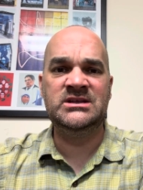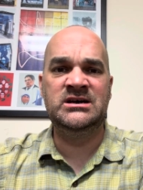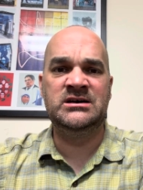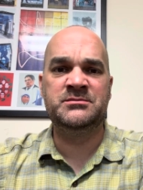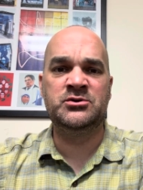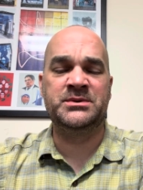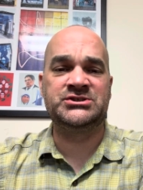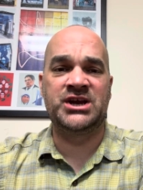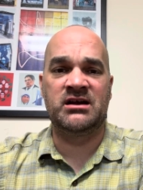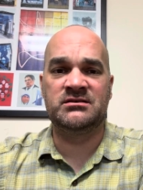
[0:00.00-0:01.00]
Um, you'll be
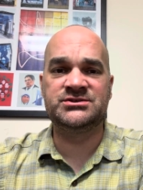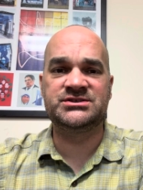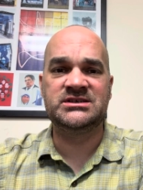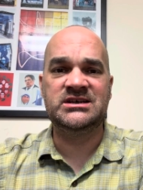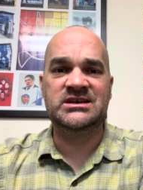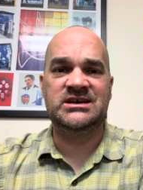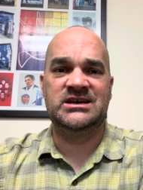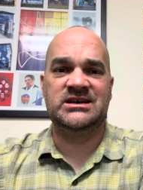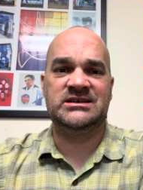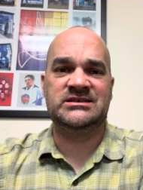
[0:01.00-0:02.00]
challenged
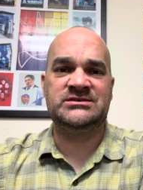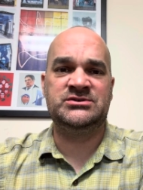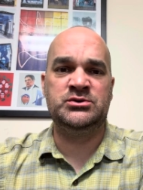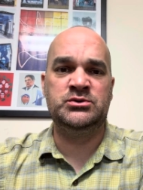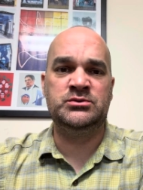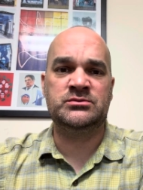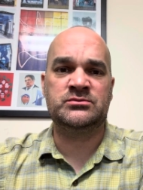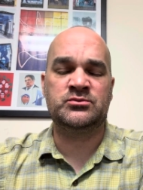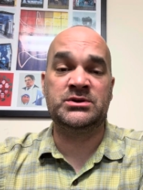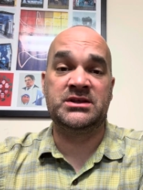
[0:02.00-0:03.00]
uh, to
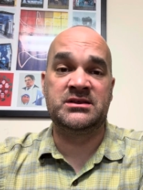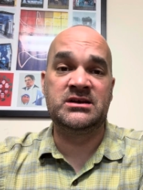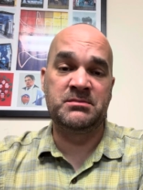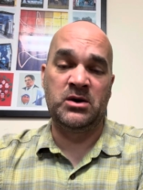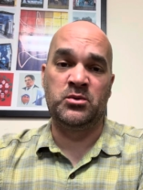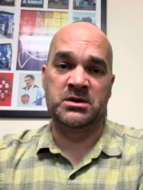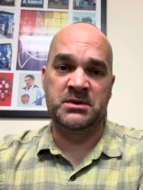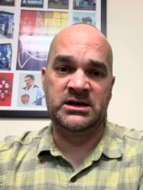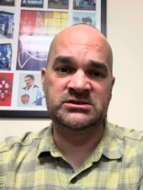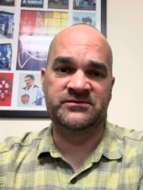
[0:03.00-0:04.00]
really think about what it
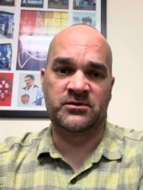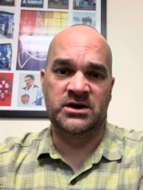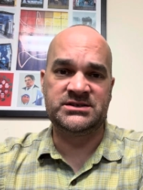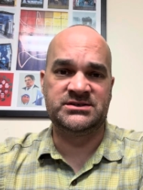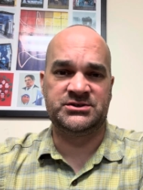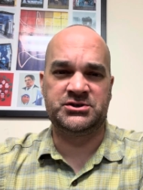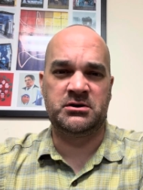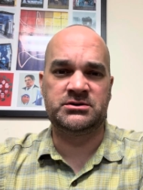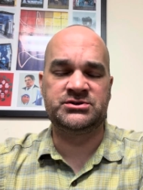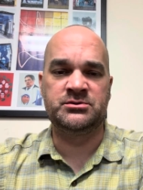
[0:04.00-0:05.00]
means for us as a
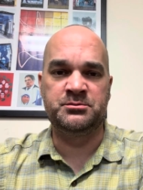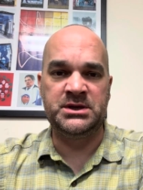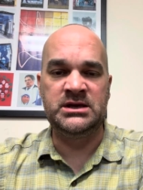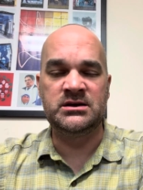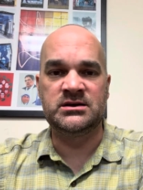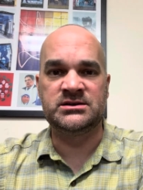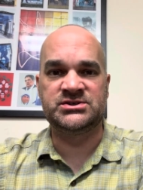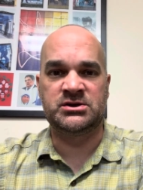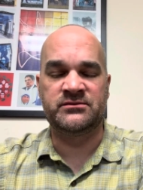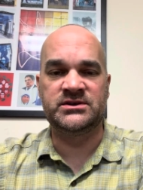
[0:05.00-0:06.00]
church to be a
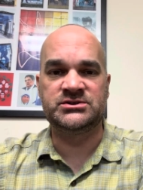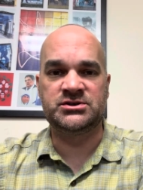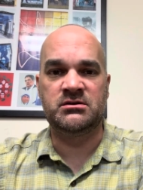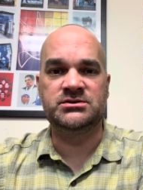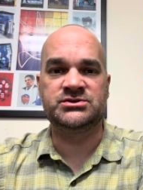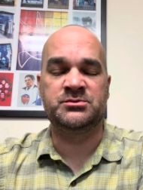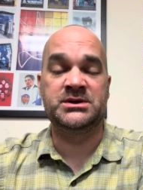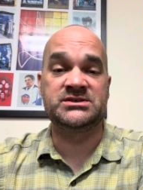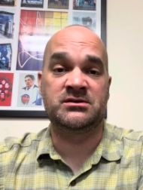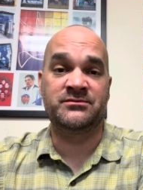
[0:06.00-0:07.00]
servant church, to be
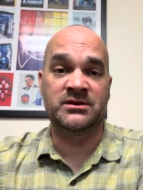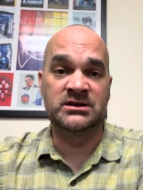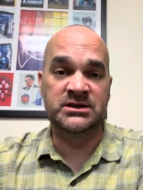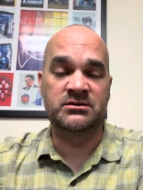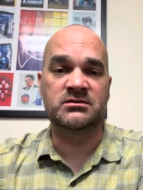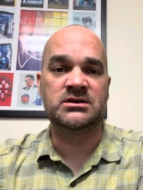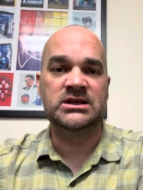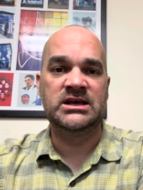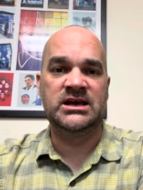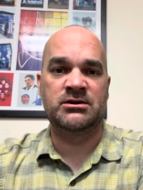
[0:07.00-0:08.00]
a servant leader
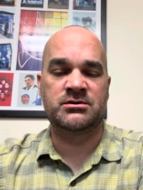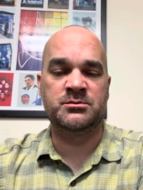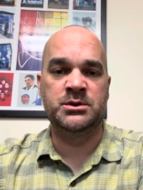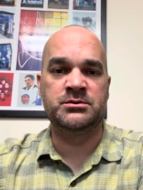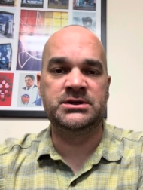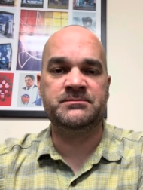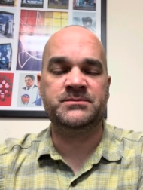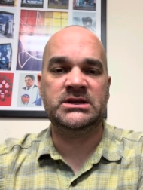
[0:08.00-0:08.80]
in our community.